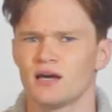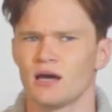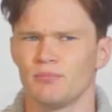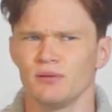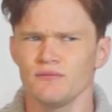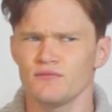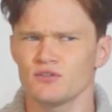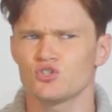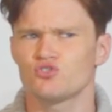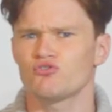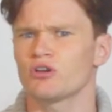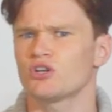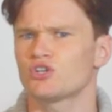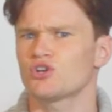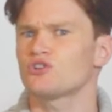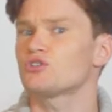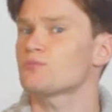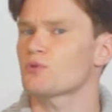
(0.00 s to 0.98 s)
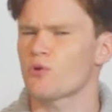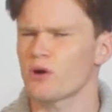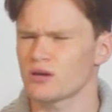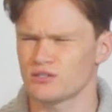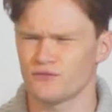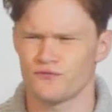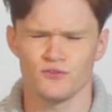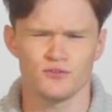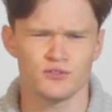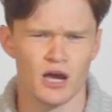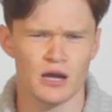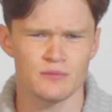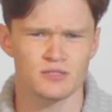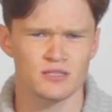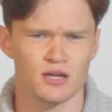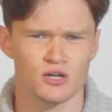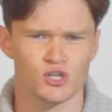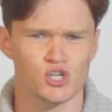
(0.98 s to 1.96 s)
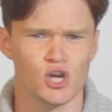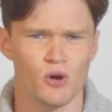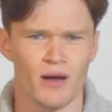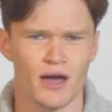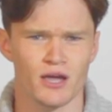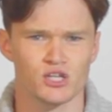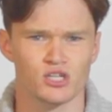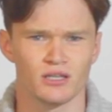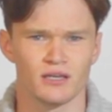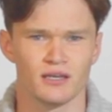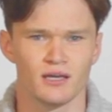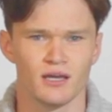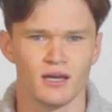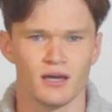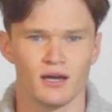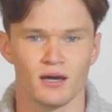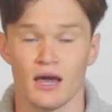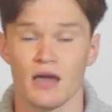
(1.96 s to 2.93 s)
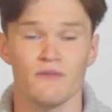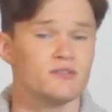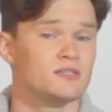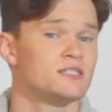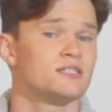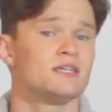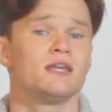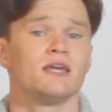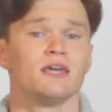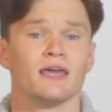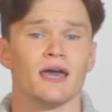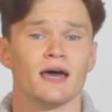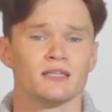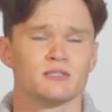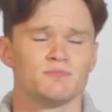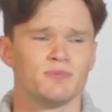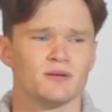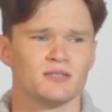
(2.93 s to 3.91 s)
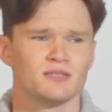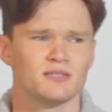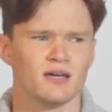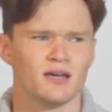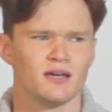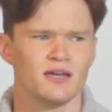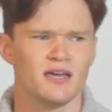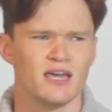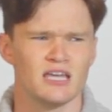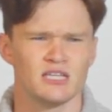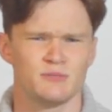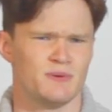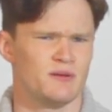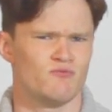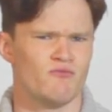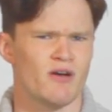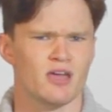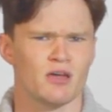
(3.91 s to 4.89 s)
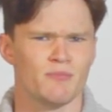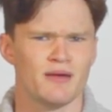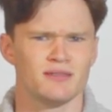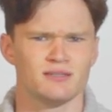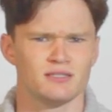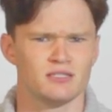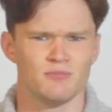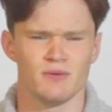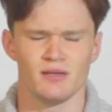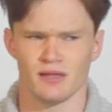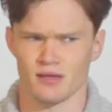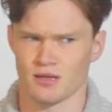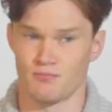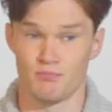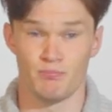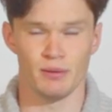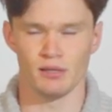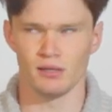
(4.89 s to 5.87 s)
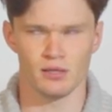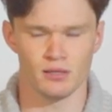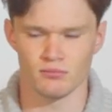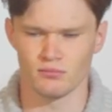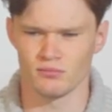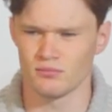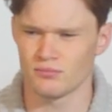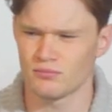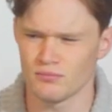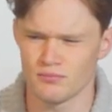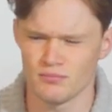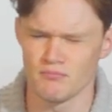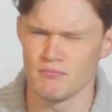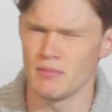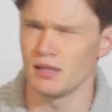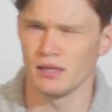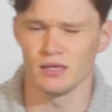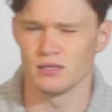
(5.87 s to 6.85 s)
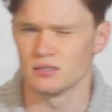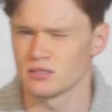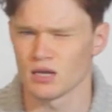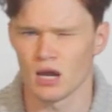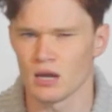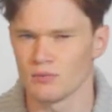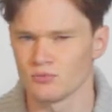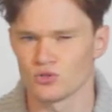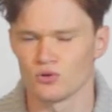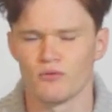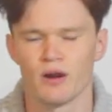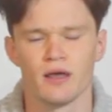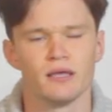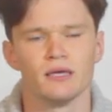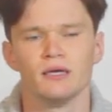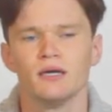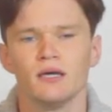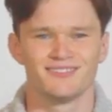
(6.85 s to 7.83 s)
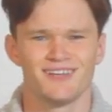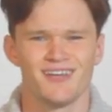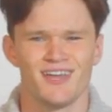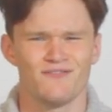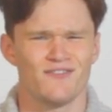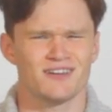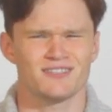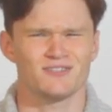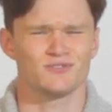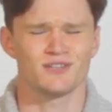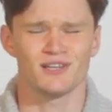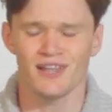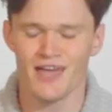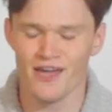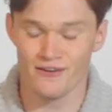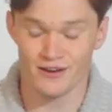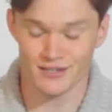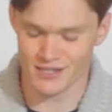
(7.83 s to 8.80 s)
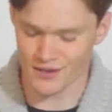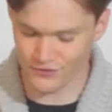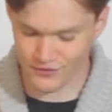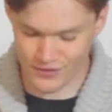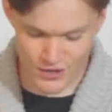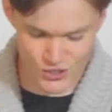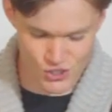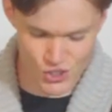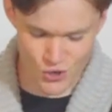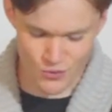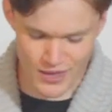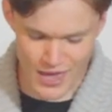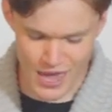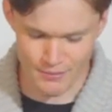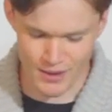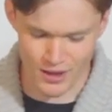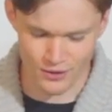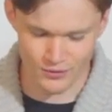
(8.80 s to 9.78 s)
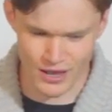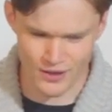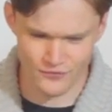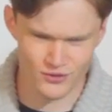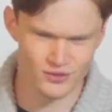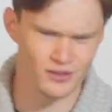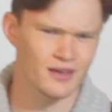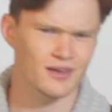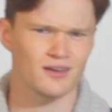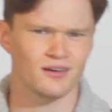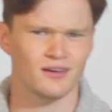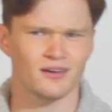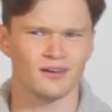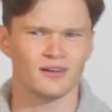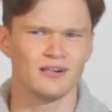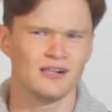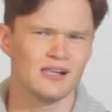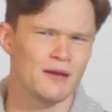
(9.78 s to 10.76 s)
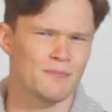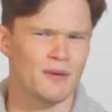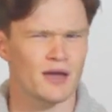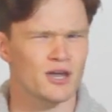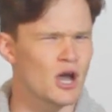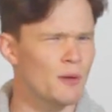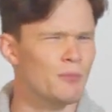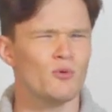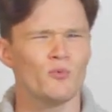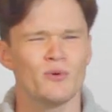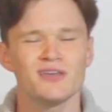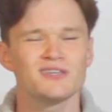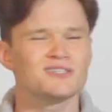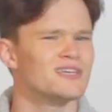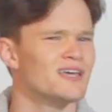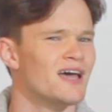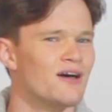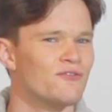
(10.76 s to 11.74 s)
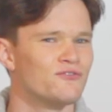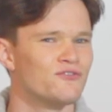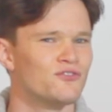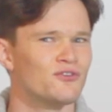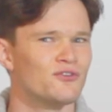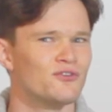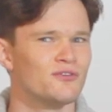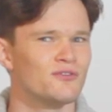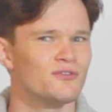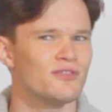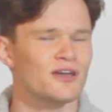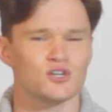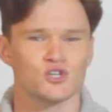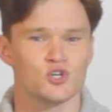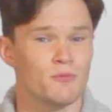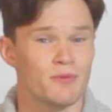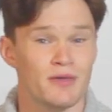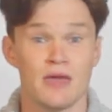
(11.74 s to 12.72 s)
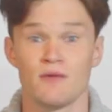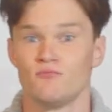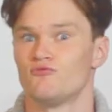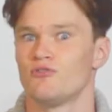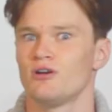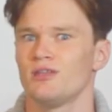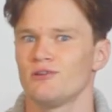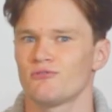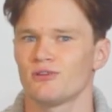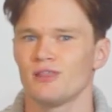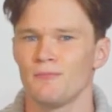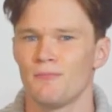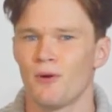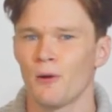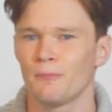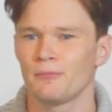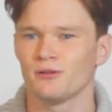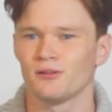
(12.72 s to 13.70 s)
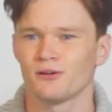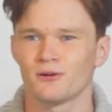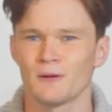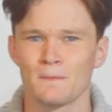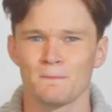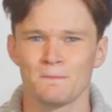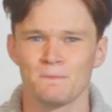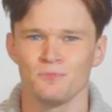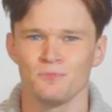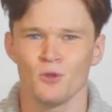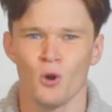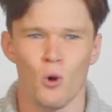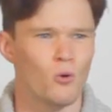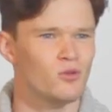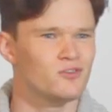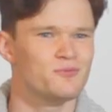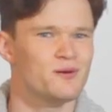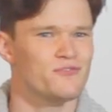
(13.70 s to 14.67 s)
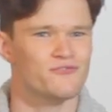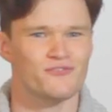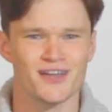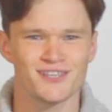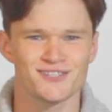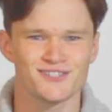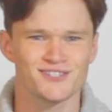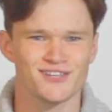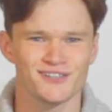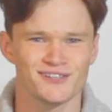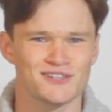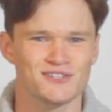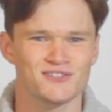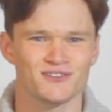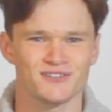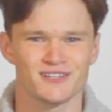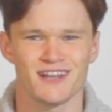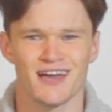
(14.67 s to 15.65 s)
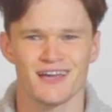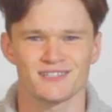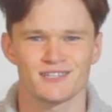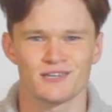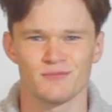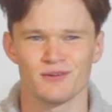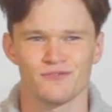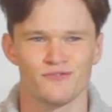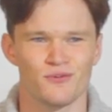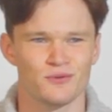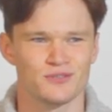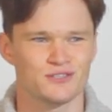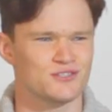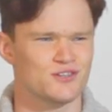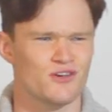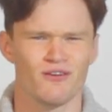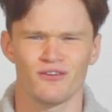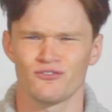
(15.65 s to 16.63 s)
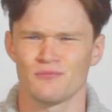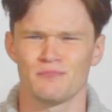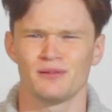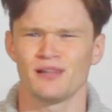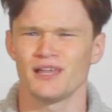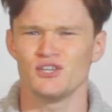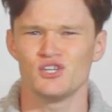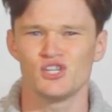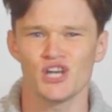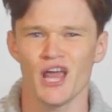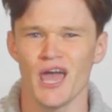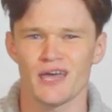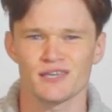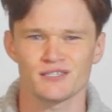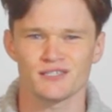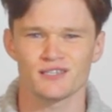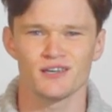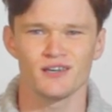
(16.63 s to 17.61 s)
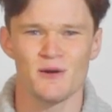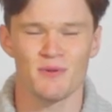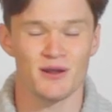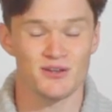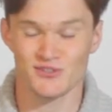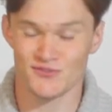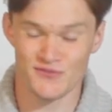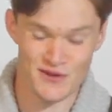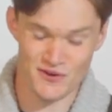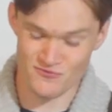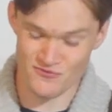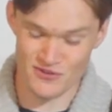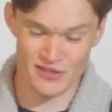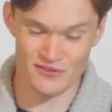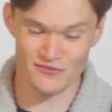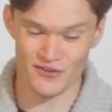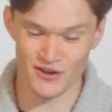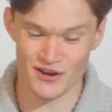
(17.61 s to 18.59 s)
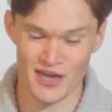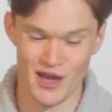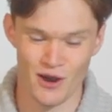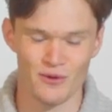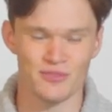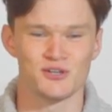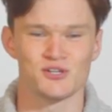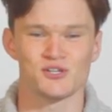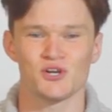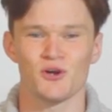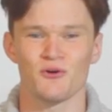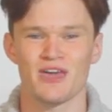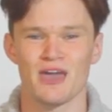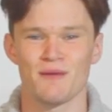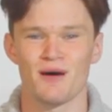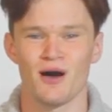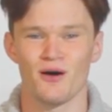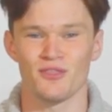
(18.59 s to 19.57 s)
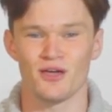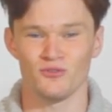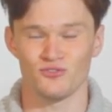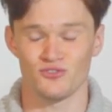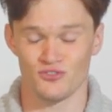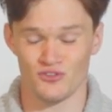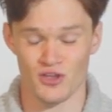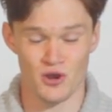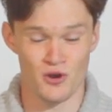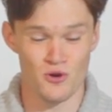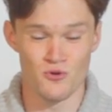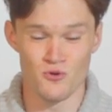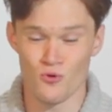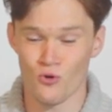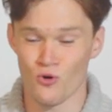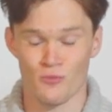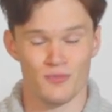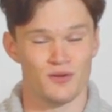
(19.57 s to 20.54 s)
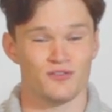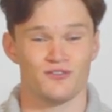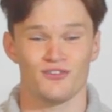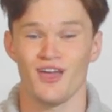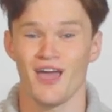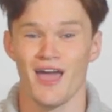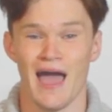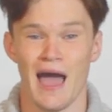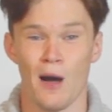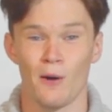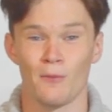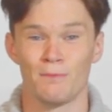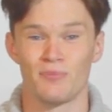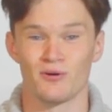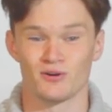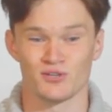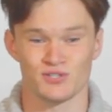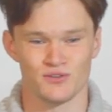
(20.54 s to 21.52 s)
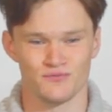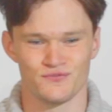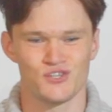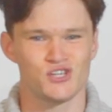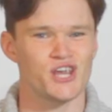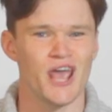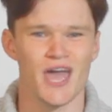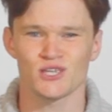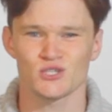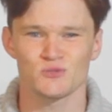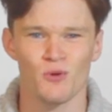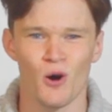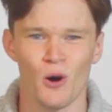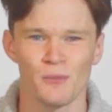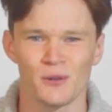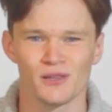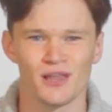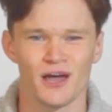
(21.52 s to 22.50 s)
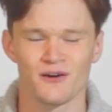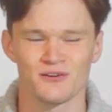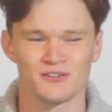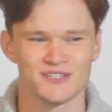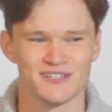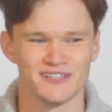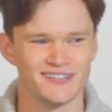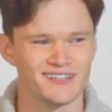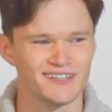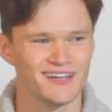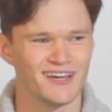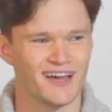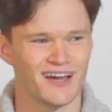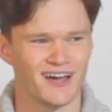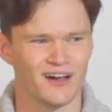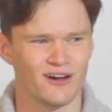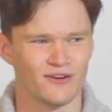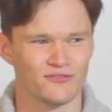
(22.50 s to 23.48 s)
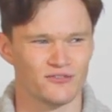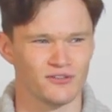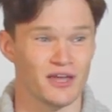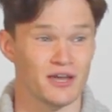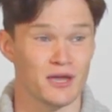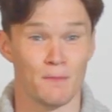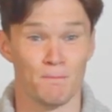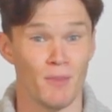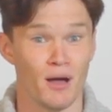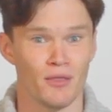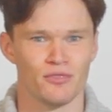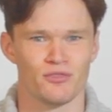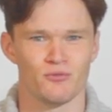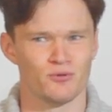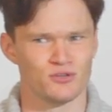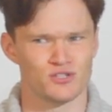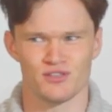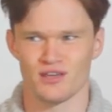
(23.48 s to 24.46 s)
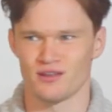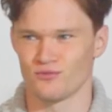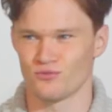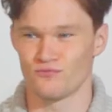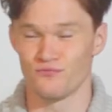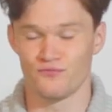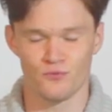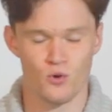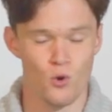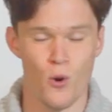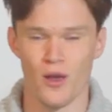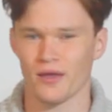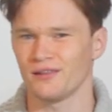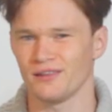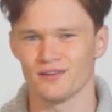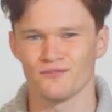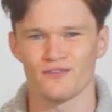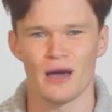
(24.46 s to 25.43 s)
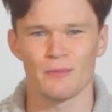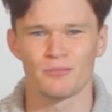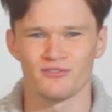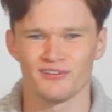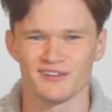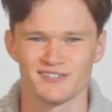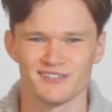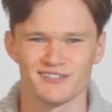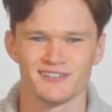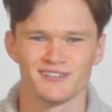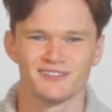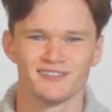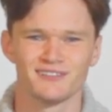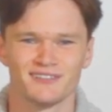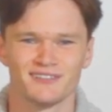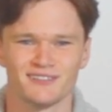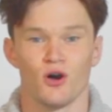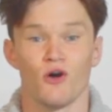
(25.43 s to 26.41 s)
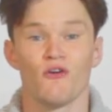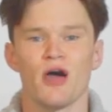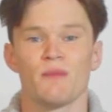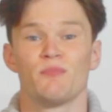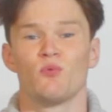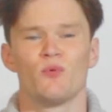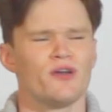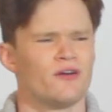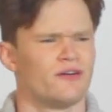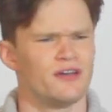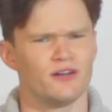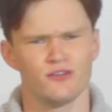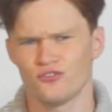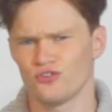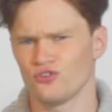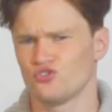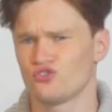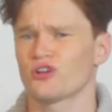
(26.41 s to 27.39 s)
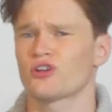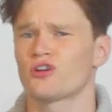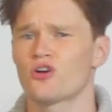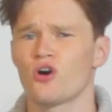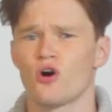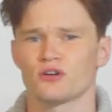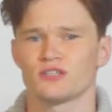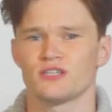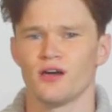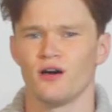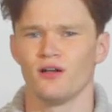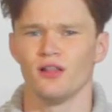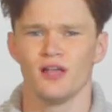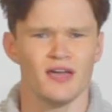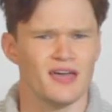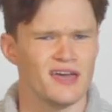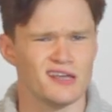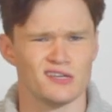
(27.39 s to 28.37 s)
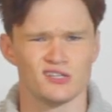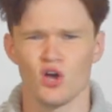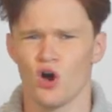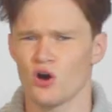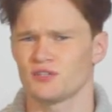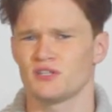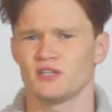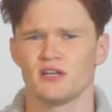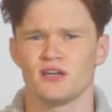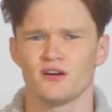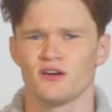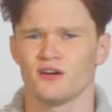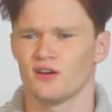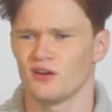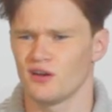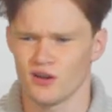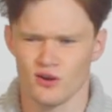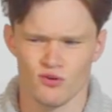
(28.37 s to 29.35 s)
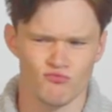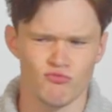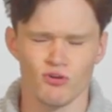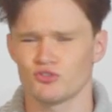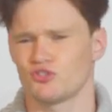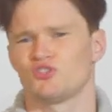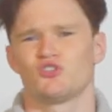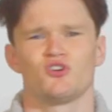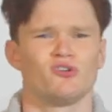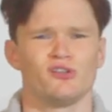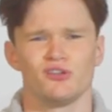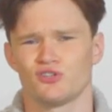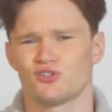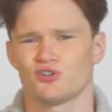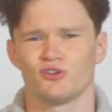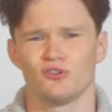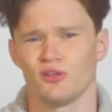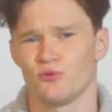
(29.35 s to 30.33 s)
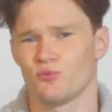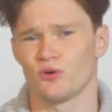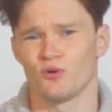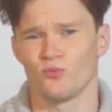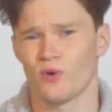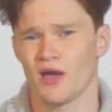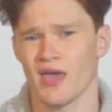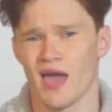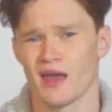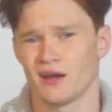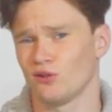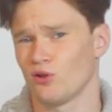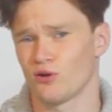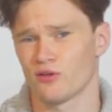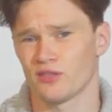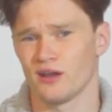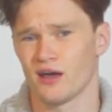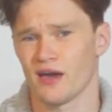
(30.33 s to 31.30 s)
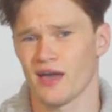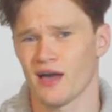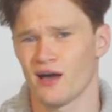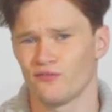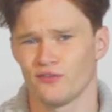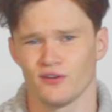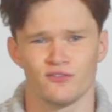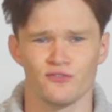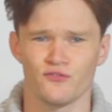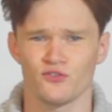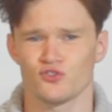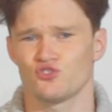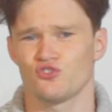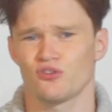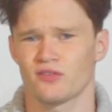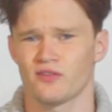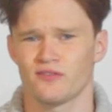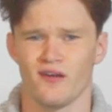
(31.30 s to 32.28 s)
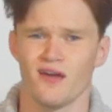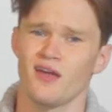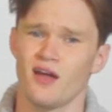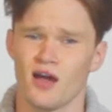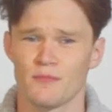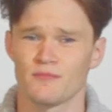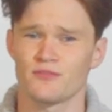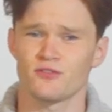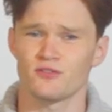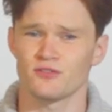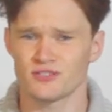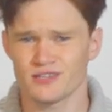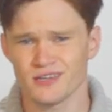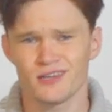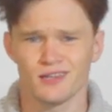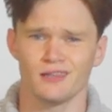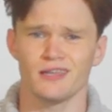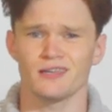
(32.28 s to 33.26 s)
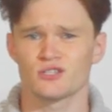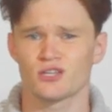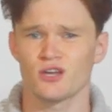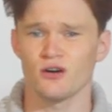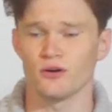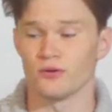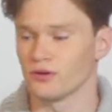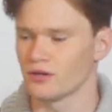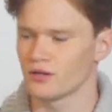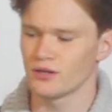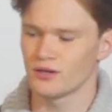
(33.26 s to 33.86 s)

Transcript: I believe this drink shows up quite a few times in that show, actually. I haven't seen it yet, but it's been recommended to me like a billion, million times already. In fact, it was hilarious after that show came out, after like about a couple weeks after that show became really, really popular, all of my friends suddenly started asking me if I wanted to go around and play chess. But I just find it really funny how when this show came out, there was just an enormous outburst of chess popularity for like a month, which then quickly evaporated. All right, but we are here to drink a cocktail. It is hot in here. Roger Sterling certainly wouldn't wait any longer than I have. It's the first drink of the day. I'm thirsty. Let's go.